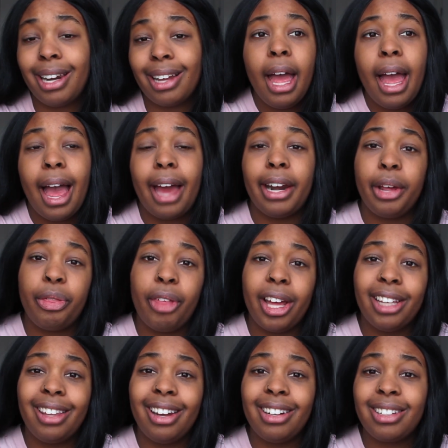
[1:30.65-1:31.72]
And I
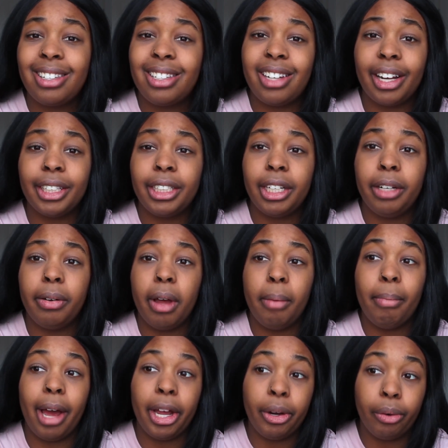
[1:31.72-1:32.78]
think that it stunted
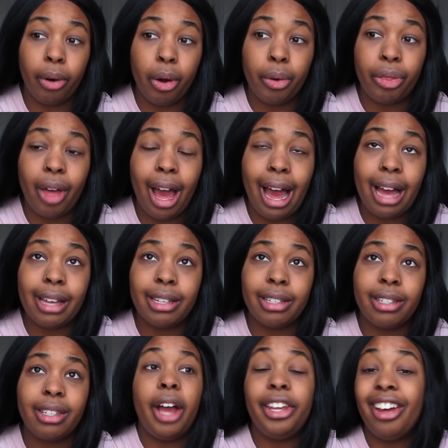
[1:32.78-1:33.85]
my growth
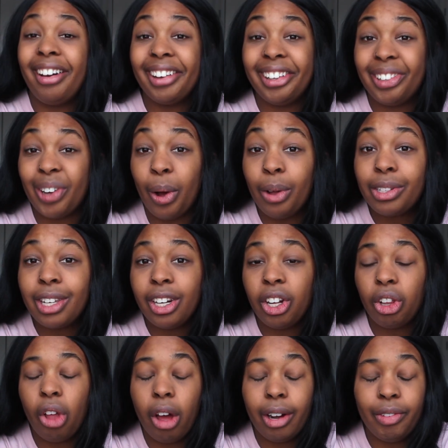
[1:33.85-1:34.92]
as a young adult in a
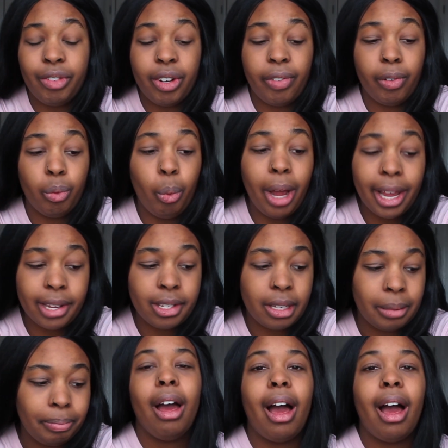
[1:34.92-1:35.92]
lot of different ways.